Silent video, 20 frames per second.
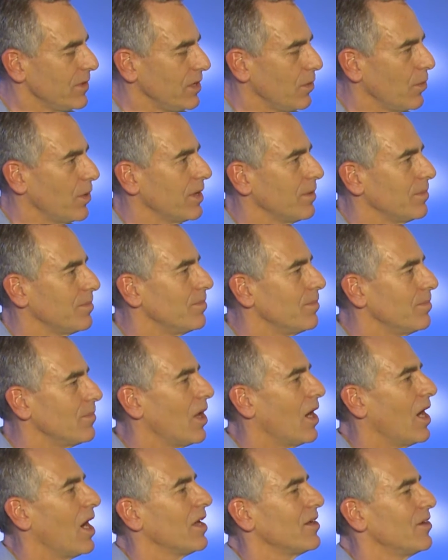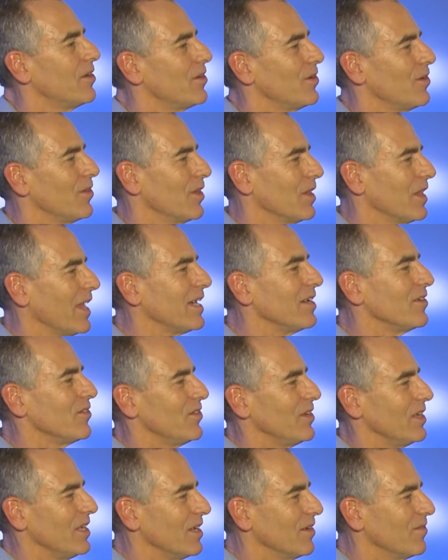you want to honor the
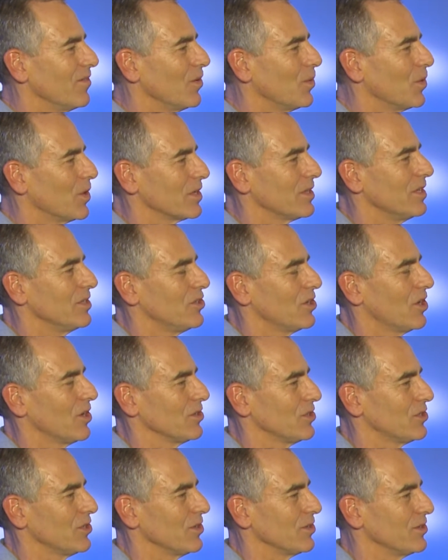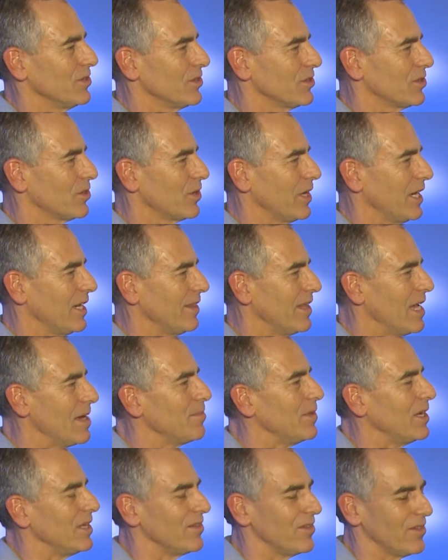legacy of the work that Charles Schultz has created.
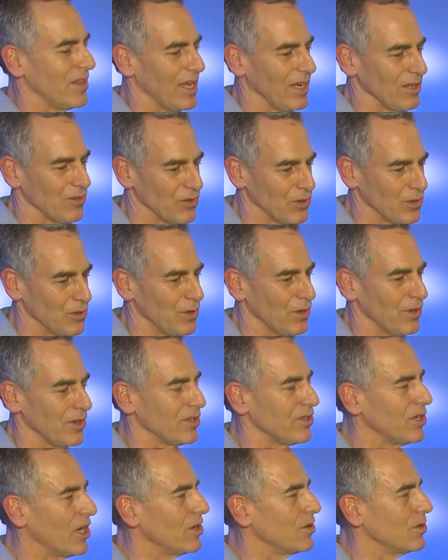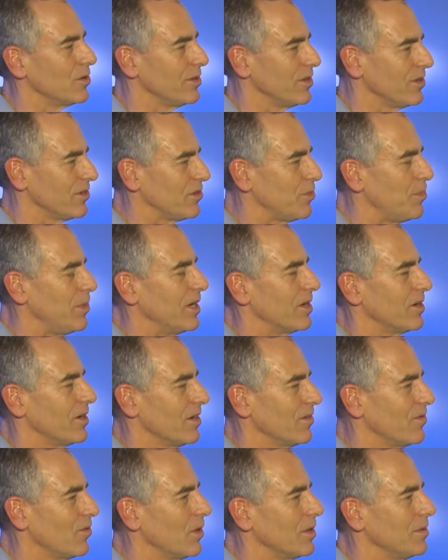That means staying true to the tone and the
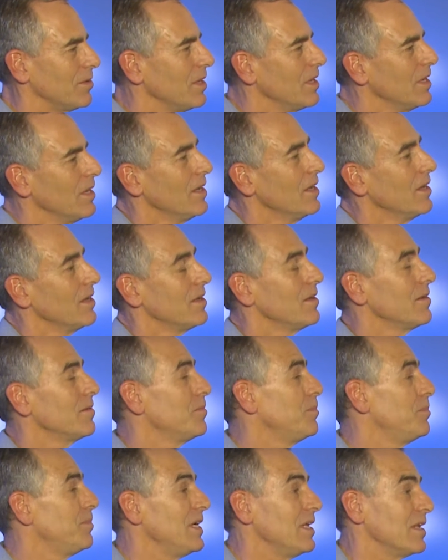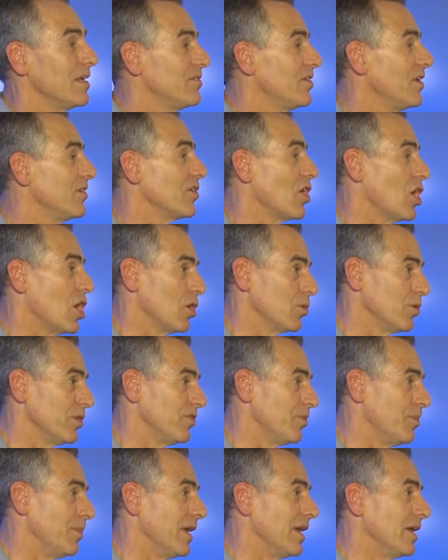spirit of what Peanuts has
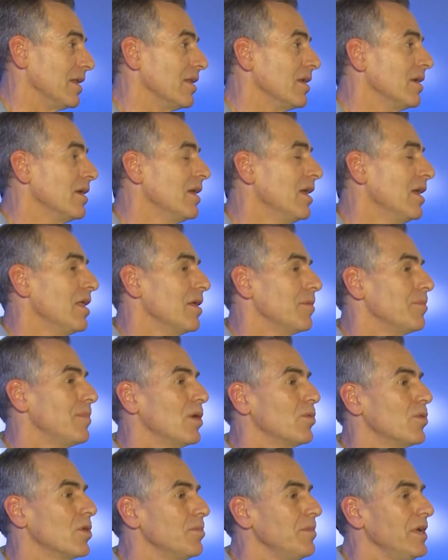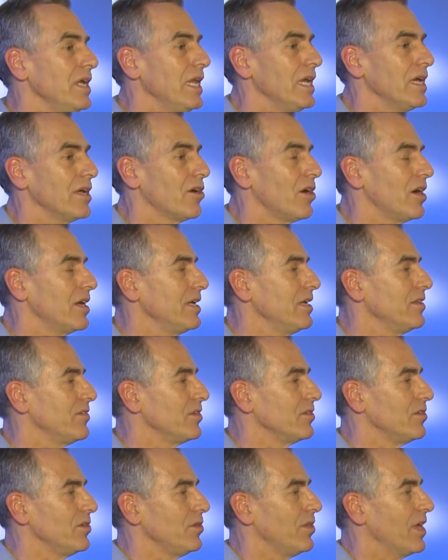always been. But we're meeting an audience
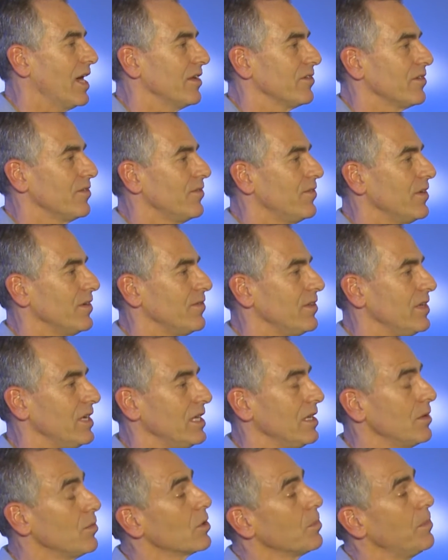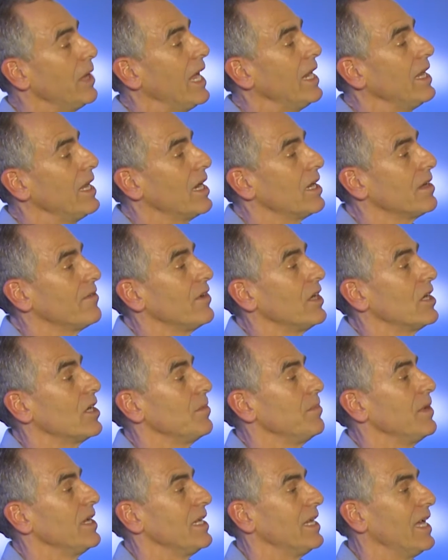in 2015 and we're painting on a very
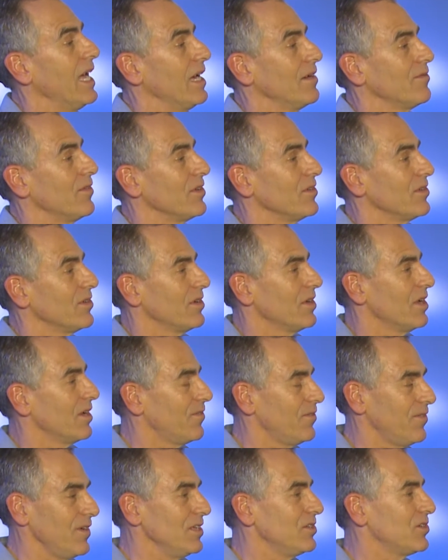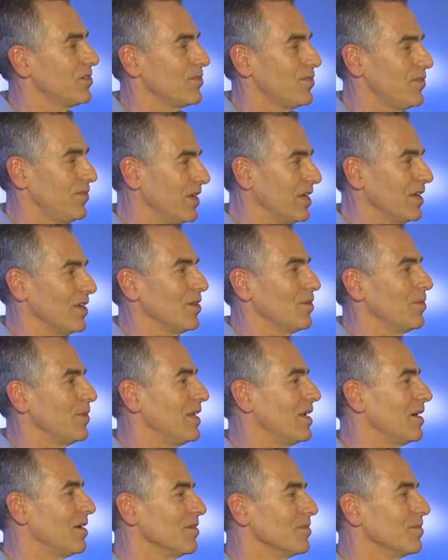big canvas. A feature film
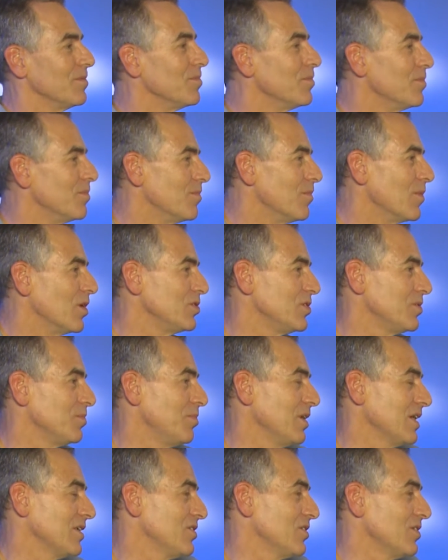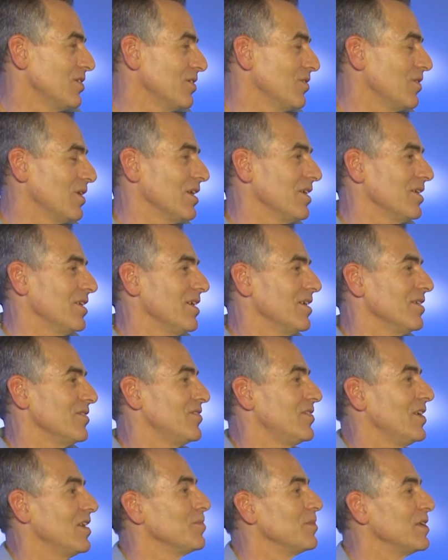and a motion picture, well, in a
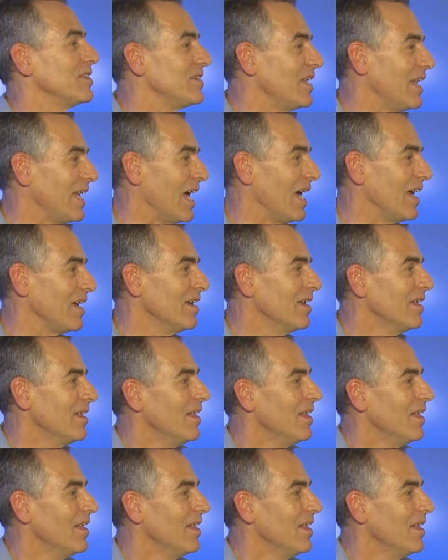cinema today,